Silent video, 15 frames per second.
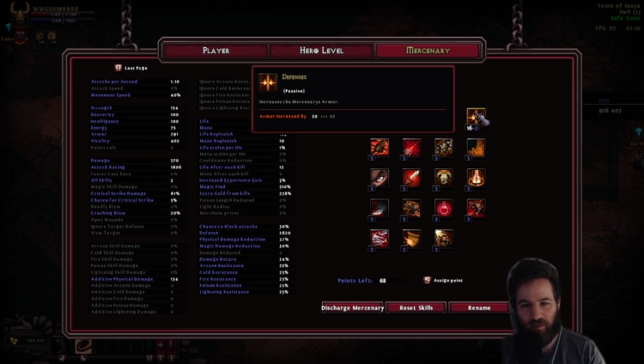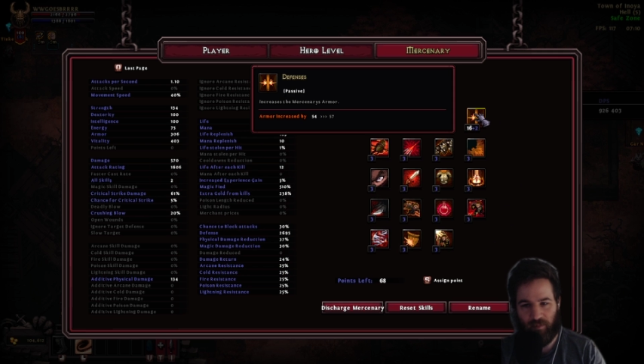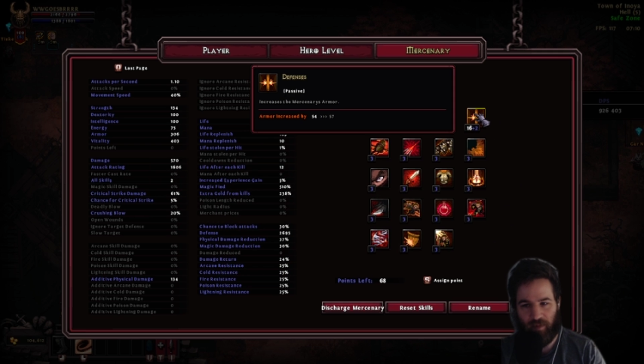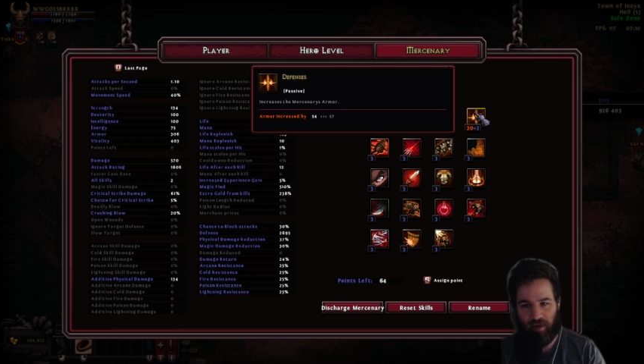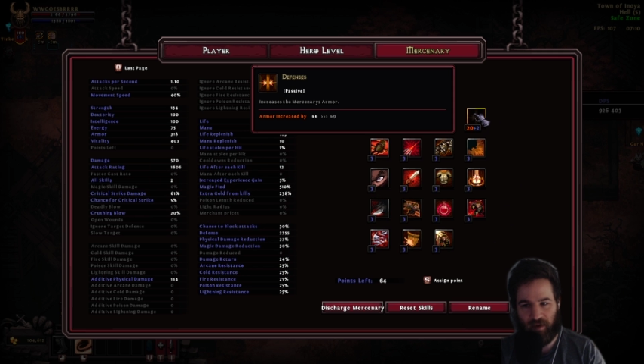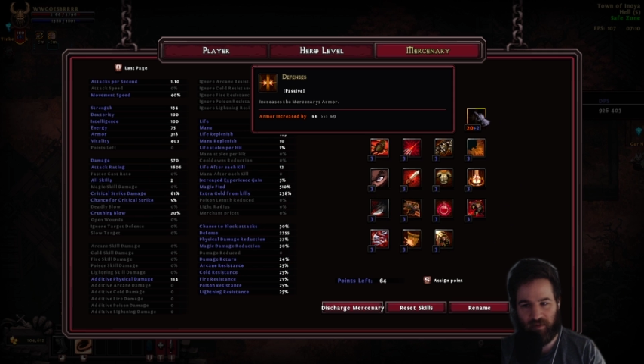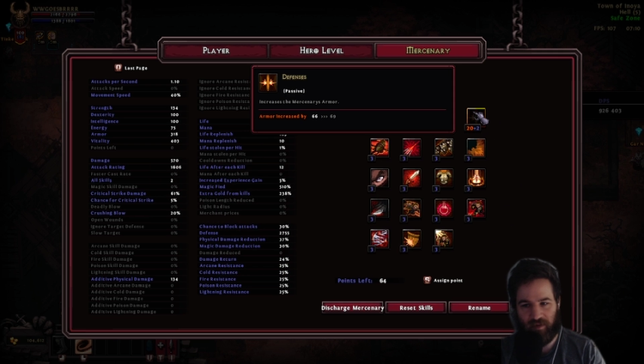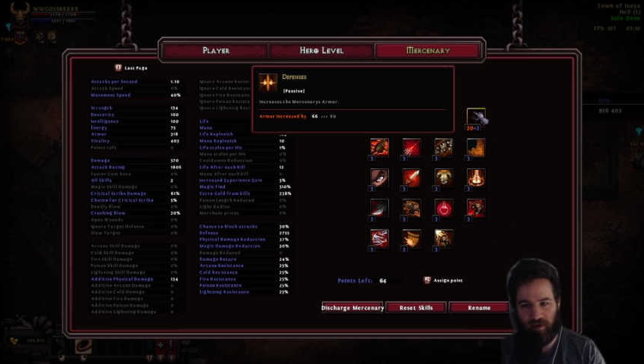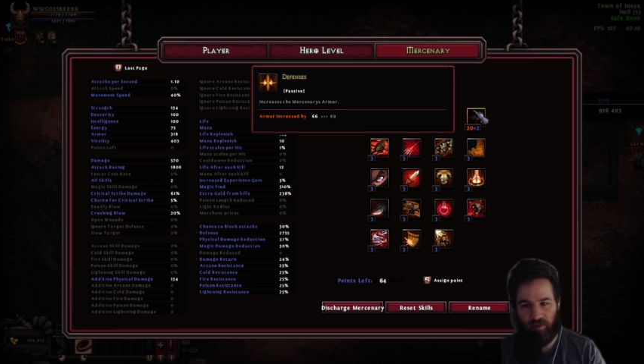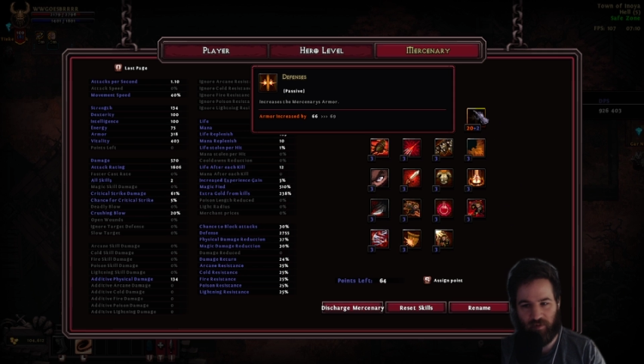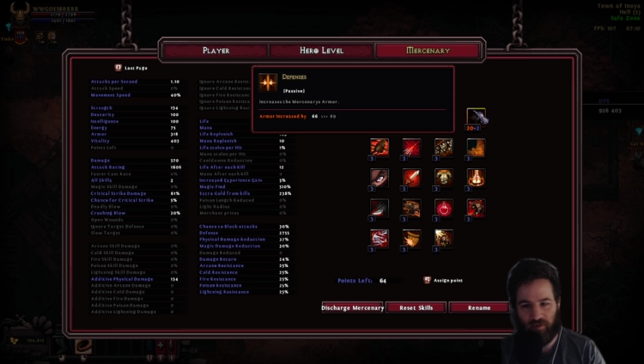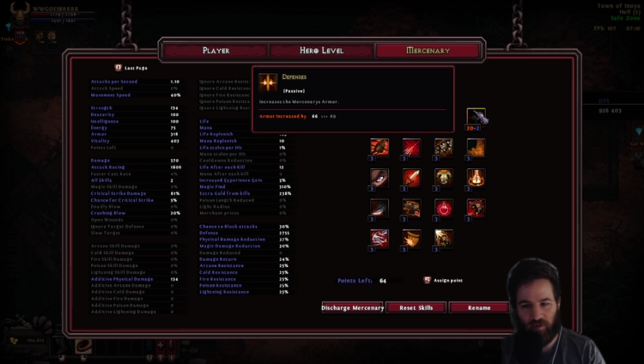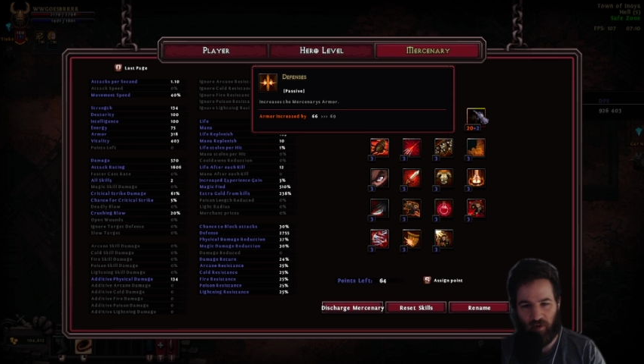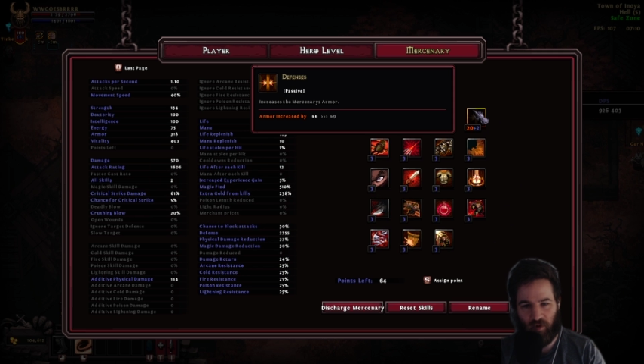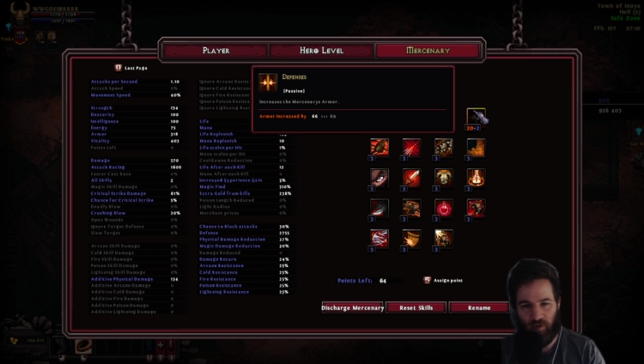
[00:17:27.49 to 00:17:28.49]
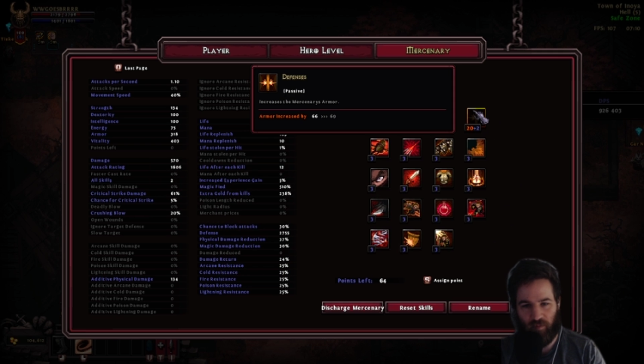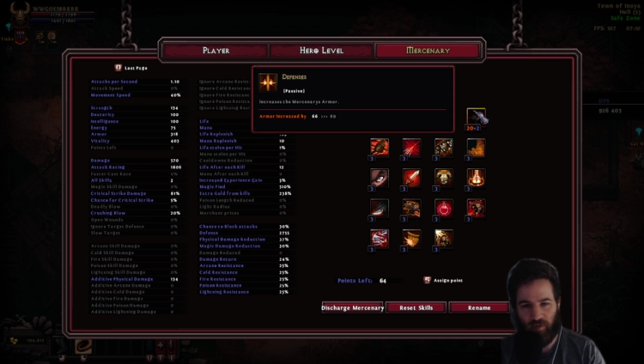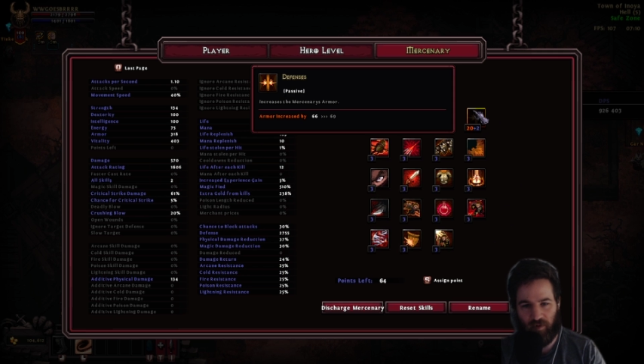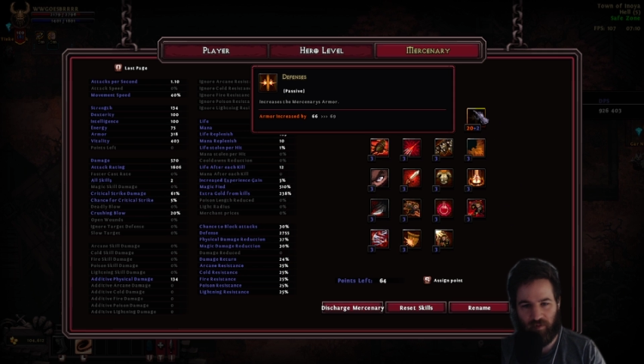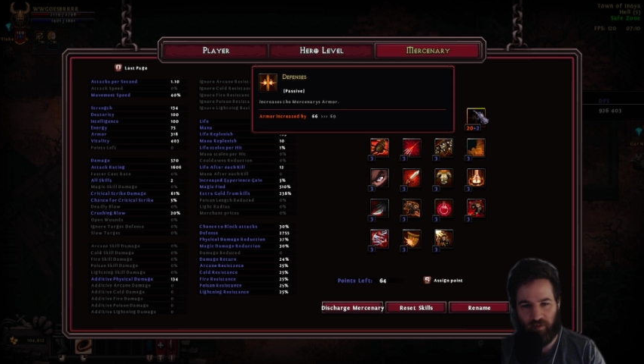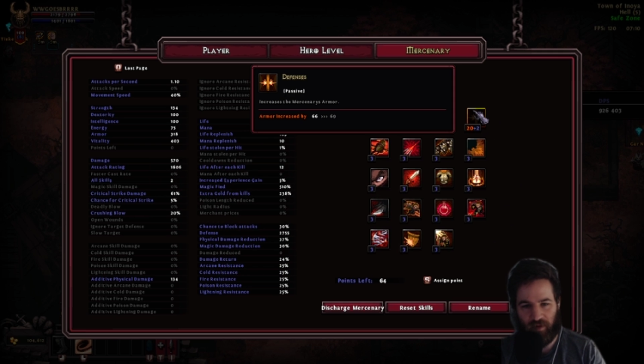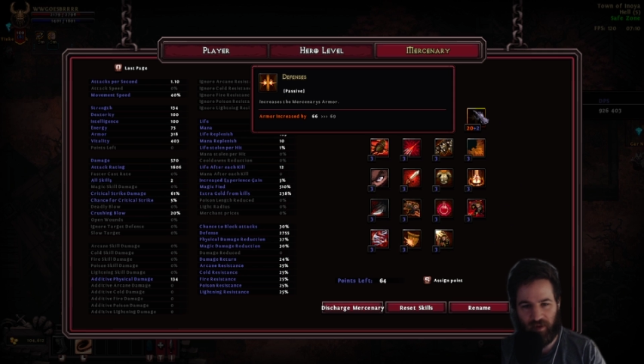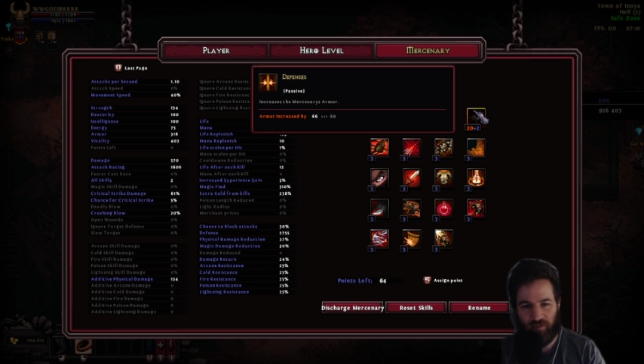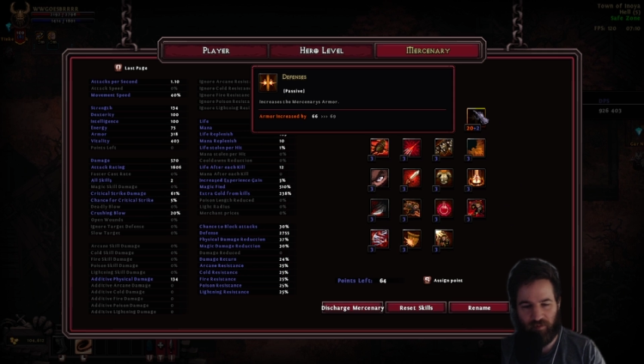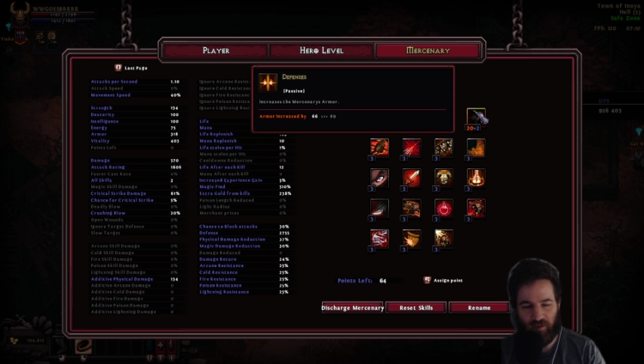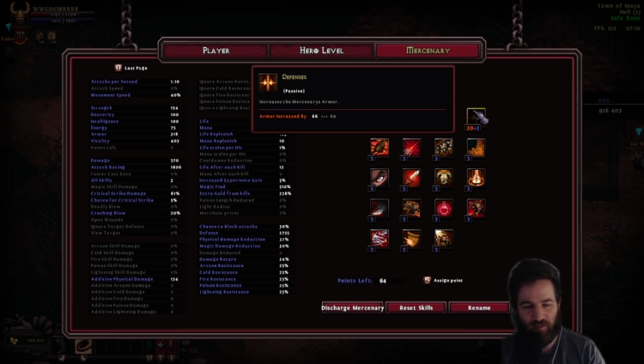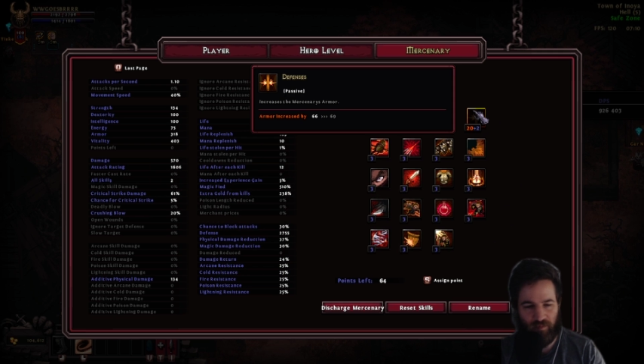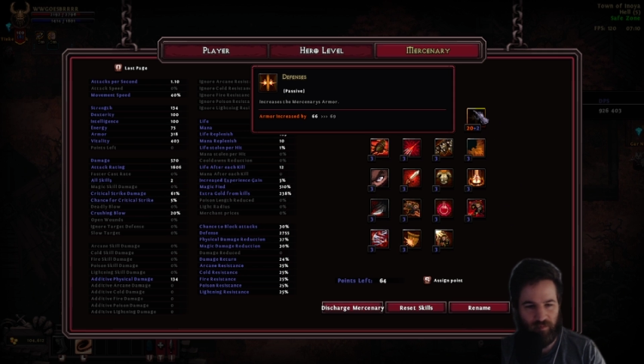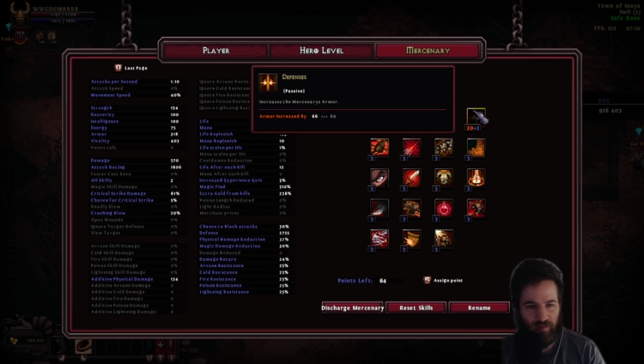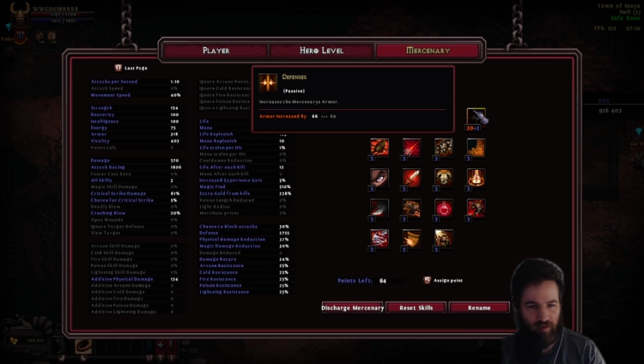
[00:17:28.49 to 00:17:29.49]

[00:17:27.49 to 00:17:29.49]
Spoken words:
Max out his armor. That gives him,